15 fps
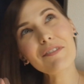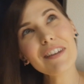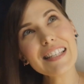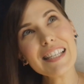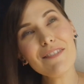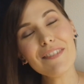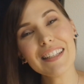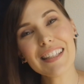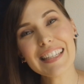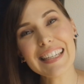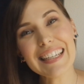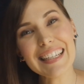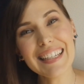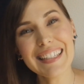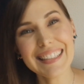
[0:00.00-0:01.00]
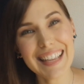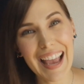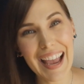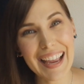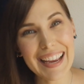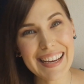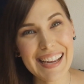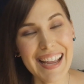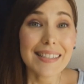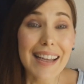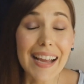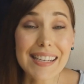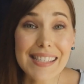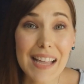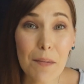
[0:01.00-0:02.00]
fuzzy feeling, yay.
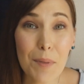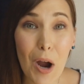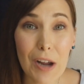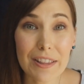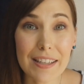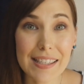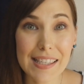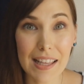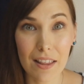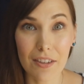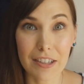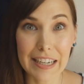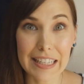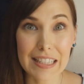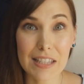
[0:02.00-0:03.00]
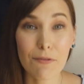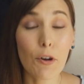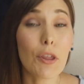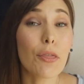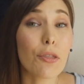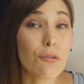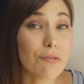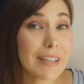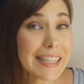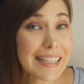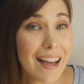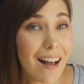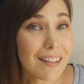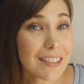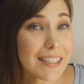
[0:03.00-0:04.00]
Next up are the Slytherins. For
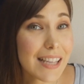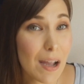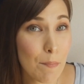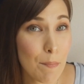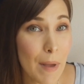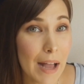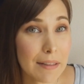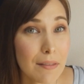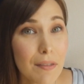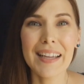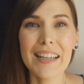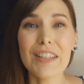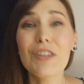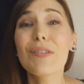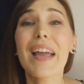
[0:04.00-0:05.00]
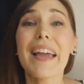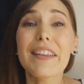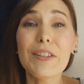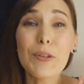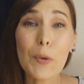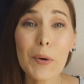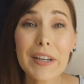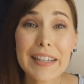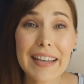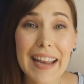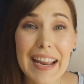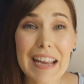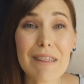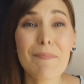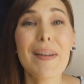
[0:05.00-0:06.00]
$3 a month, you get your
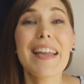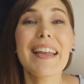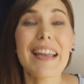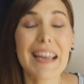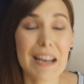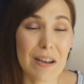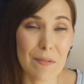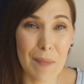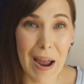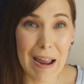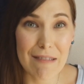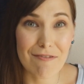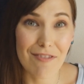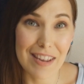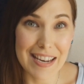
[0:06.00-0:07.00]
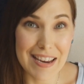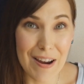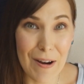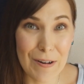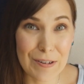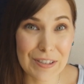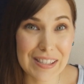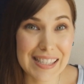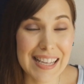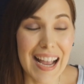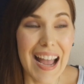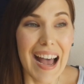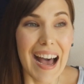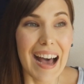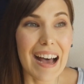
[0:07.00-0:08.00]
name in my videos.
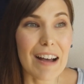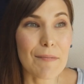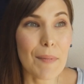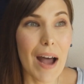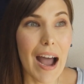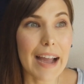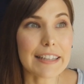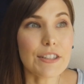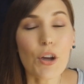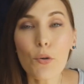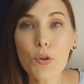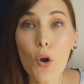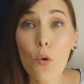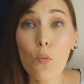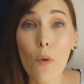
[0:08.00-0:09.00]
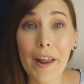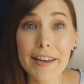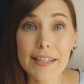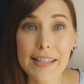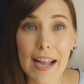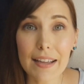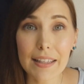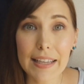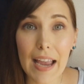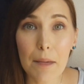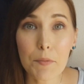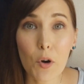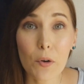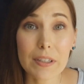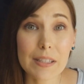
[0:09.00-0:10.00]
I don't know when exactly
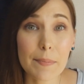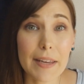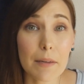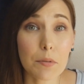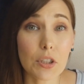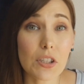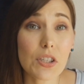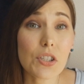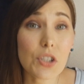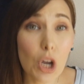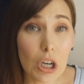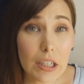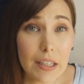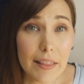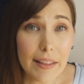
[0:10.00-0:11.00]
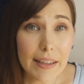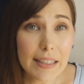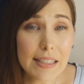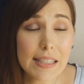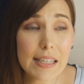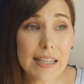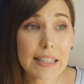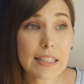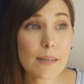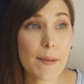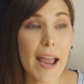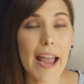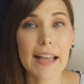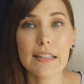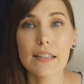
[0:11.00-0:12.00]
I'm going to be able to start this. It
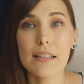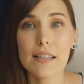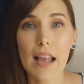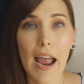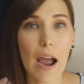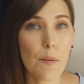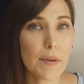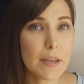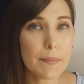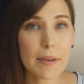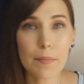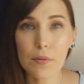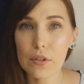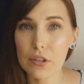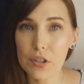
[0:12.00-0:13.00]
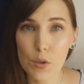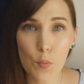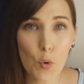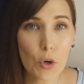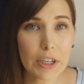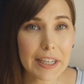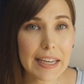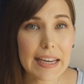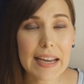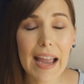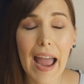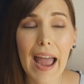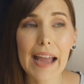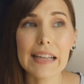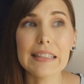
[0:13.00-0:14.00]
depends how many people are supporting
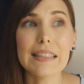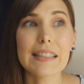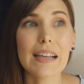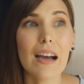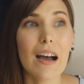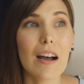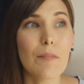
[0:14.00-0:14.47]
and